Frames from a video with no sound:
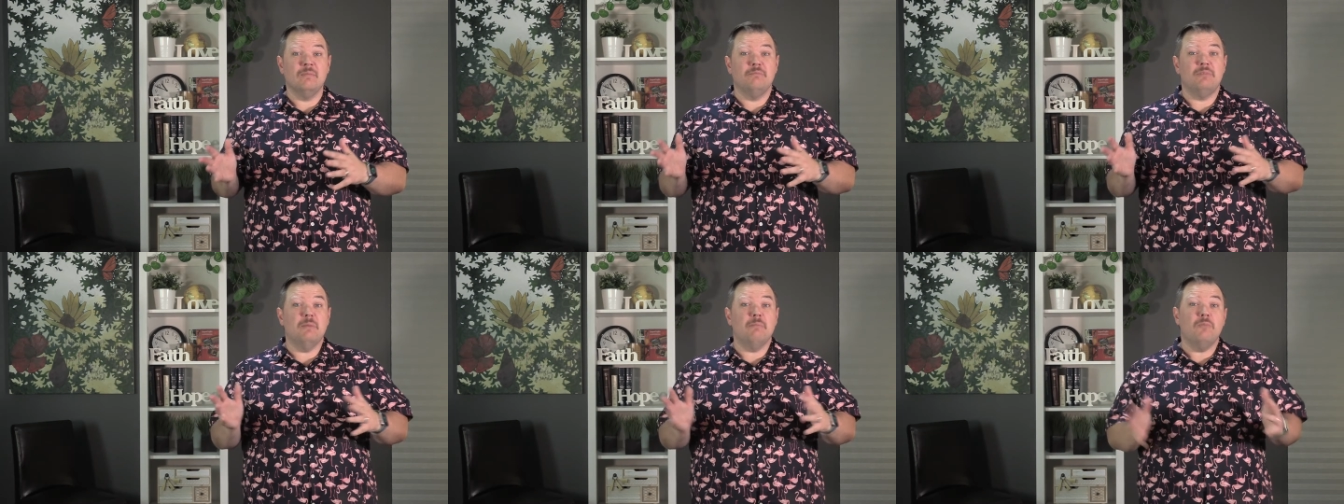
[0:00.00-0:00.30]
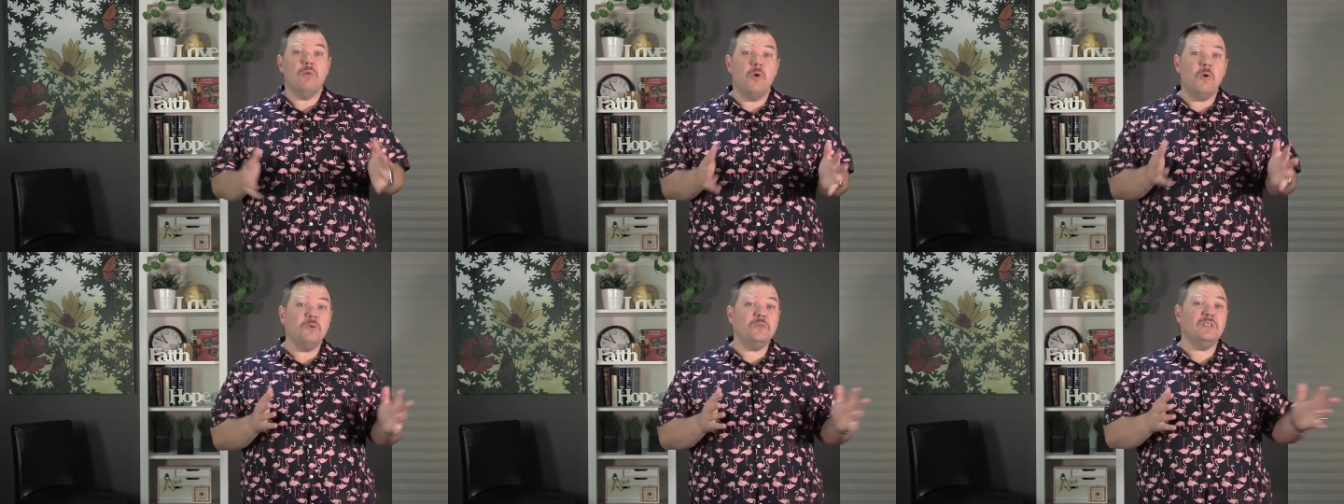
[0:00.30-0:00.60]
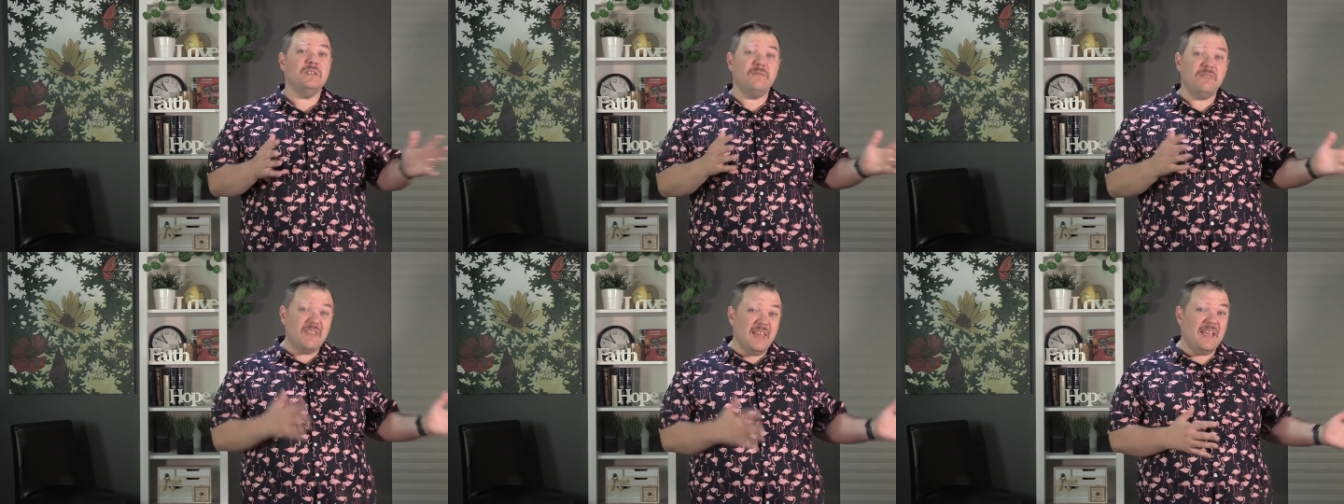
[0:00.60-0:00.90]
but most
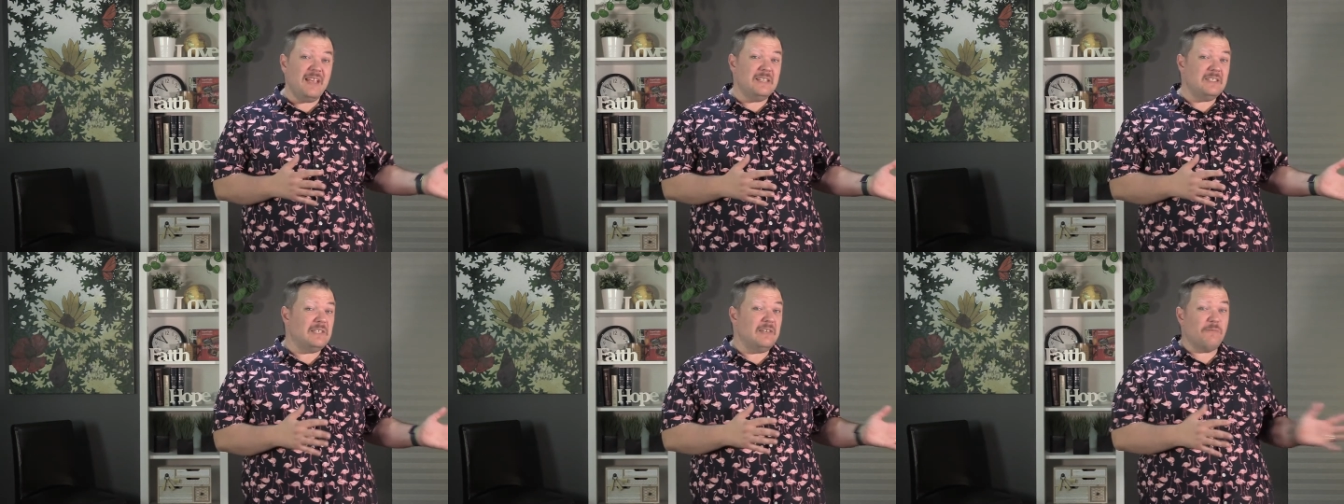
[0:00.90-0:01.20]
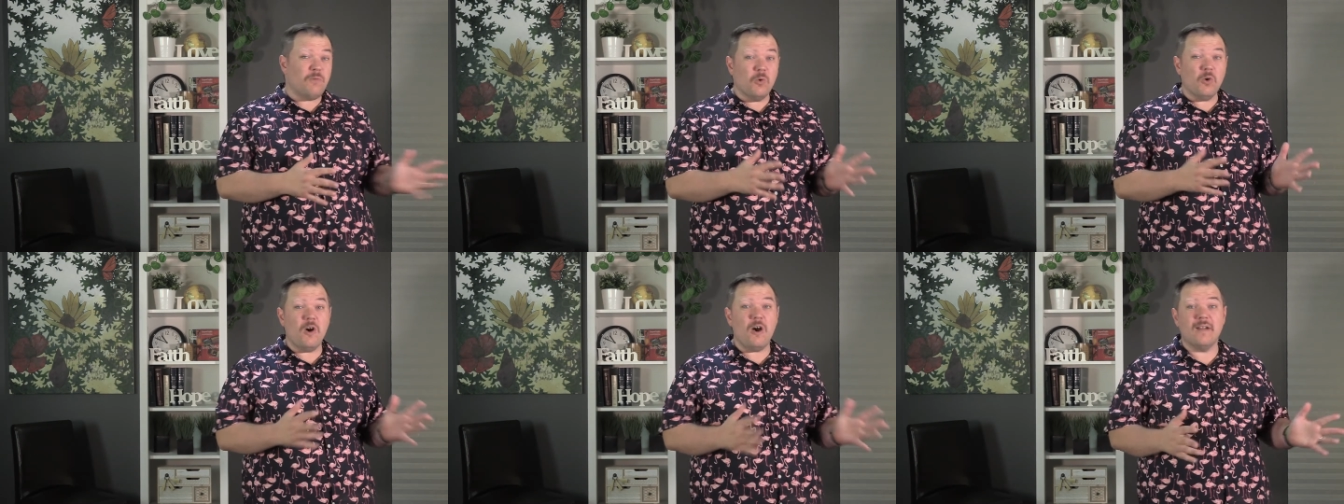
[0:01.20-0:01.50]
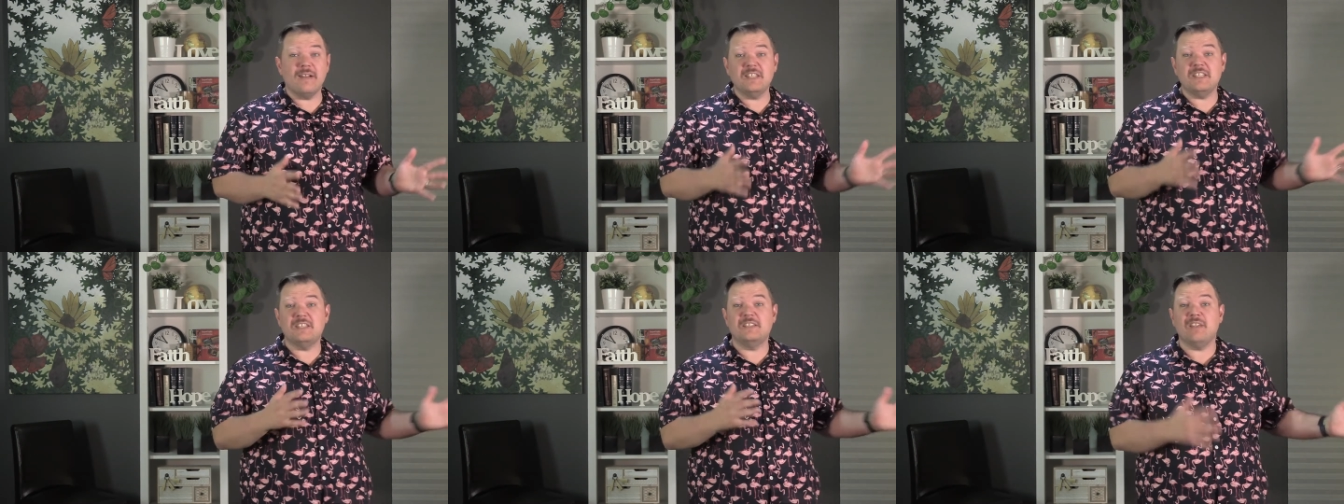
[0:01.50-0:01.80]
of things, if we're
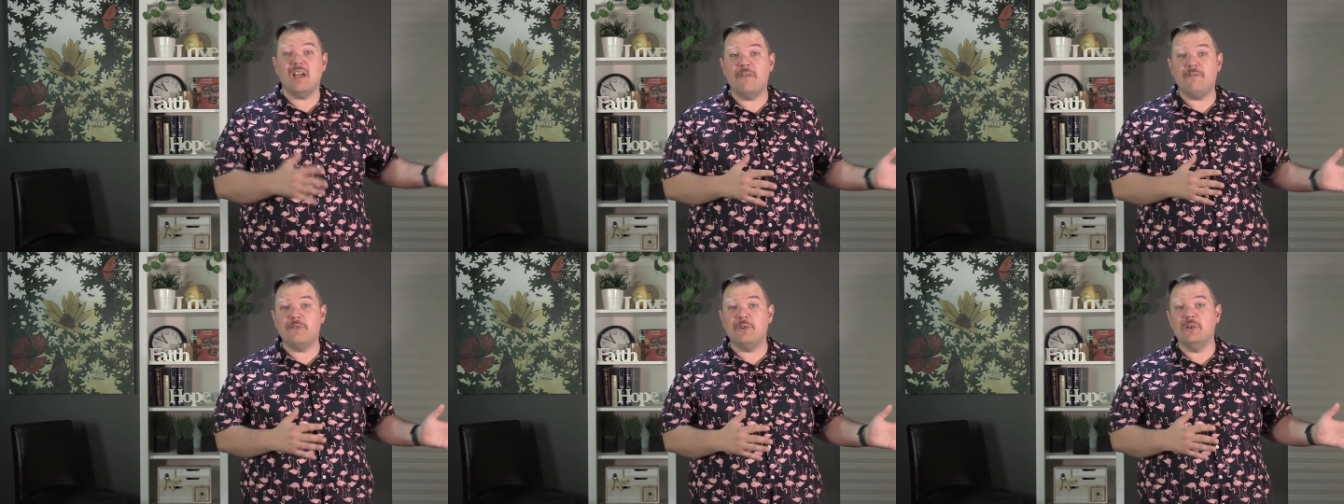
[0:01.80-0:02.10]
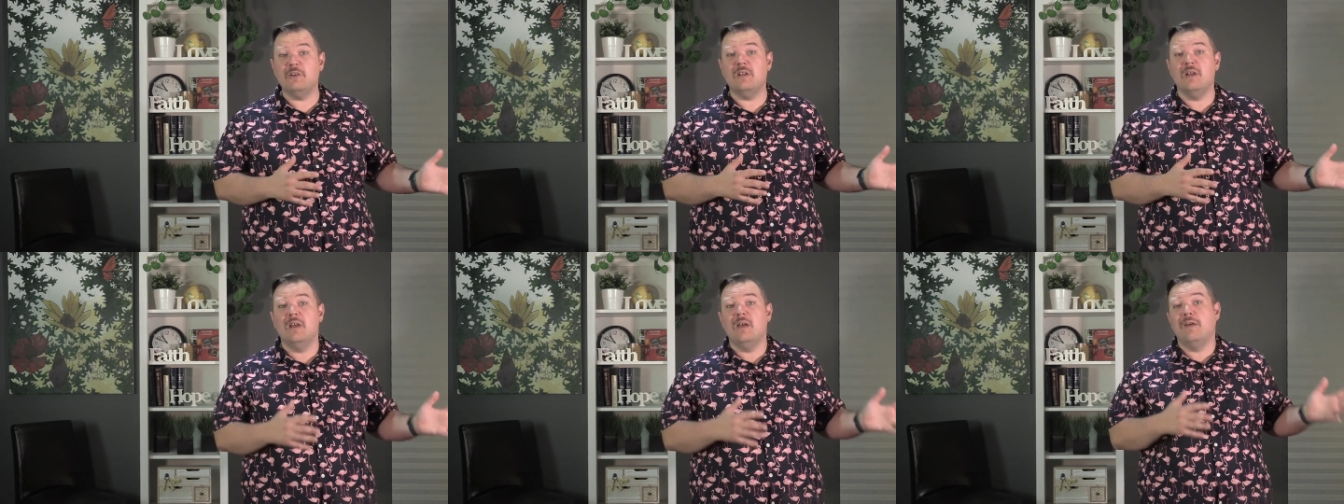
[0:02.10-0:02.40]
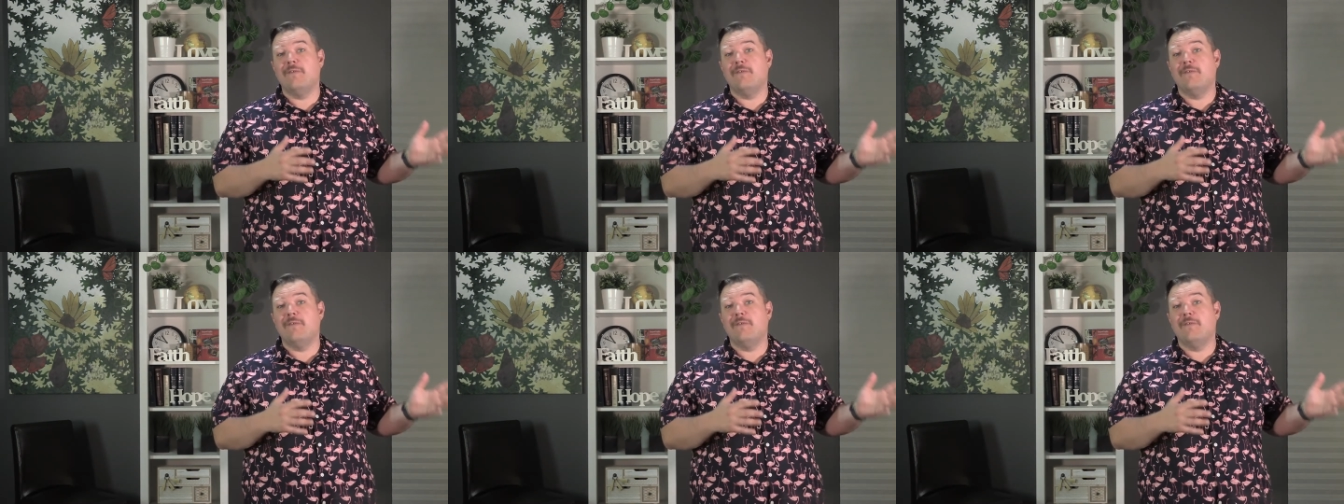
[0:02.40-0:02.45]
honest, suffered